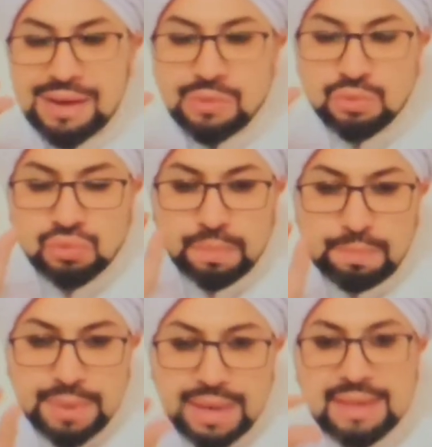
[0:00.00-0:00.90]
how to
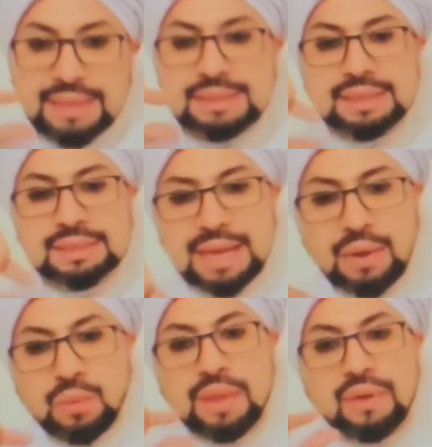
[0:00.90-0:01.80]
place the
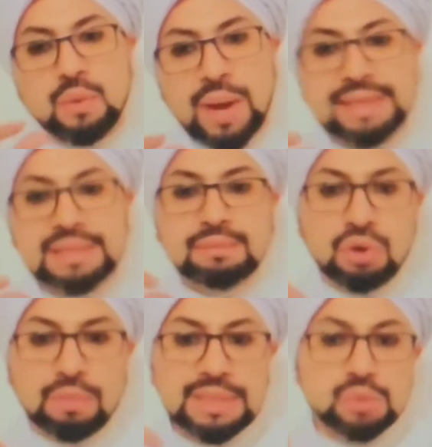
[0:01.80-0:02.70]
dawah at the right
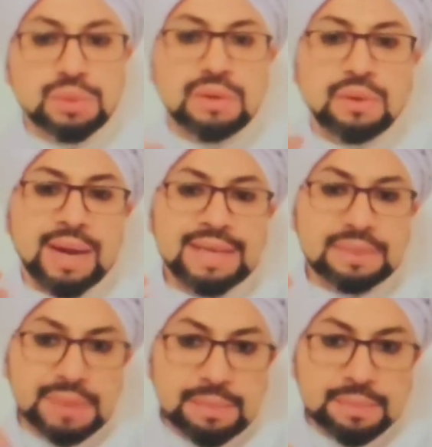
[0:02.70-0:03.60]
moment with the
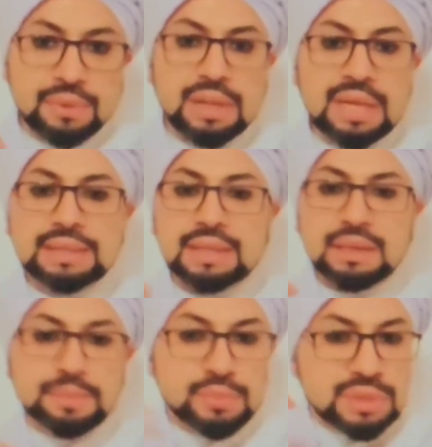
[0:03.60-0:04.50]
right people. The
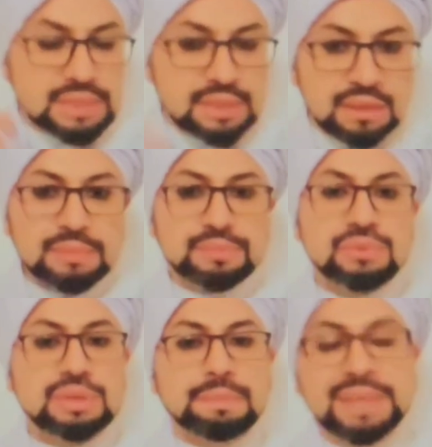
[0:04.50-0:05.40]
kampung is the
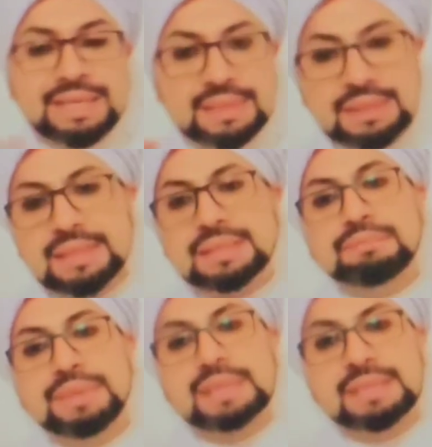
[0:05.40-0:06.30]
kampung, the big city is the
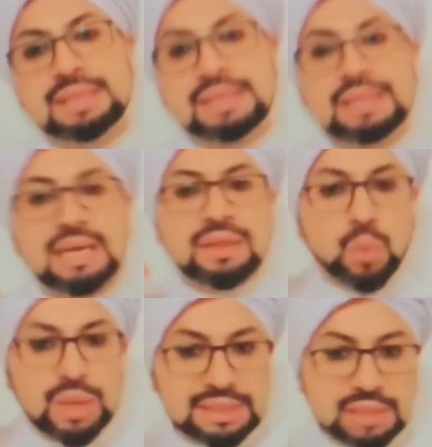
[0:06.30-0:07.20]
big city, the
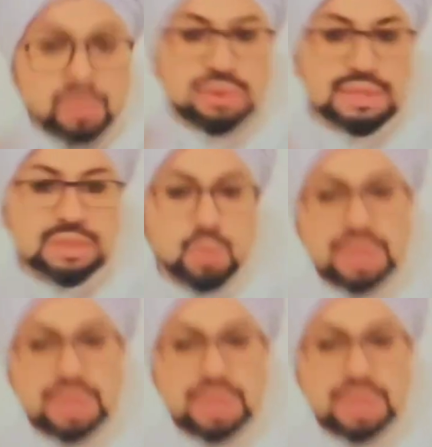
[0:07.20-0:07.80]
western world is the